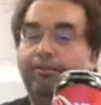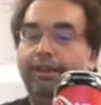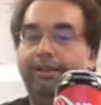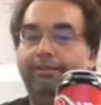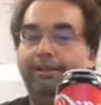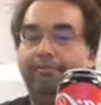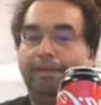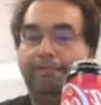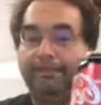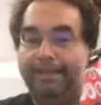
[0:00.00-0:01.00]
And
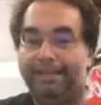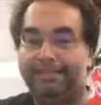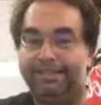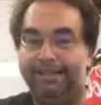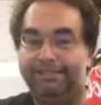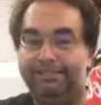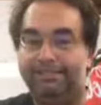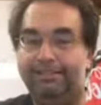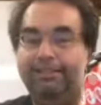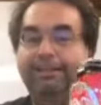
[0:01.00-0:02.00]
maybe the next test
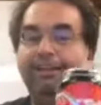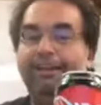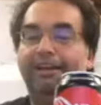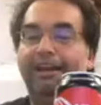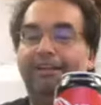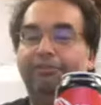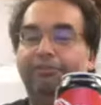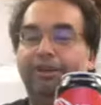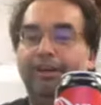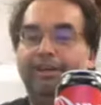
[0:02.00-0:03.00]
I'll
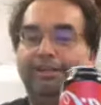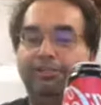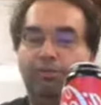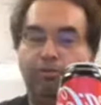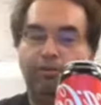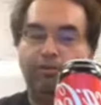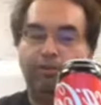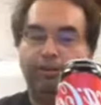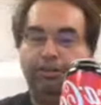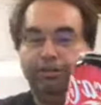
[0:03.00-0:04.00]
try is
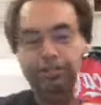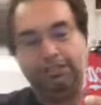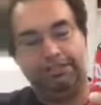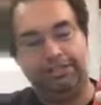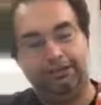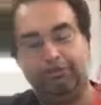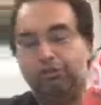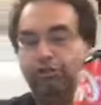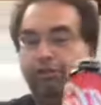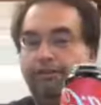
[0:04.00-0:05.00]
Coca-Cola Zero
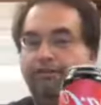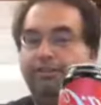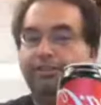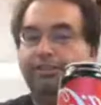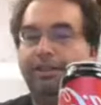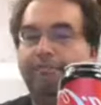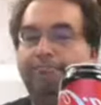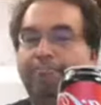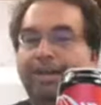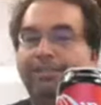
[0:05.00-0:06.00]
Sugar versus
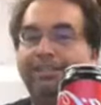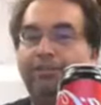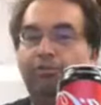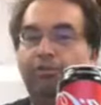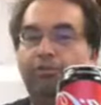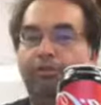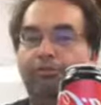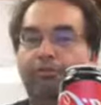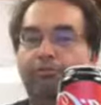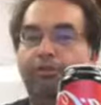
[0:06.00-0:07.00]
Mexican Coca-Cola
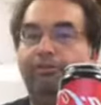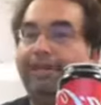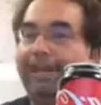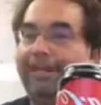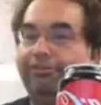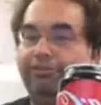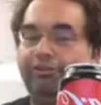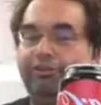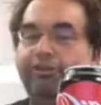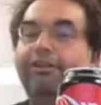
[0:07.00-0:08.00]
with real cane
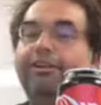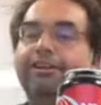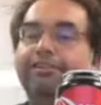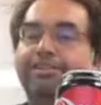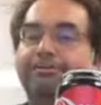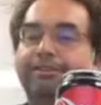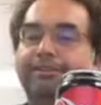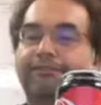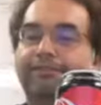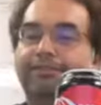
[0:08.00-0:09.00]
sugar to see what the
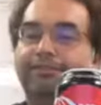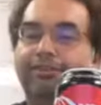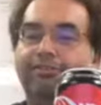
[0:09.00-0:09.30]
differences are.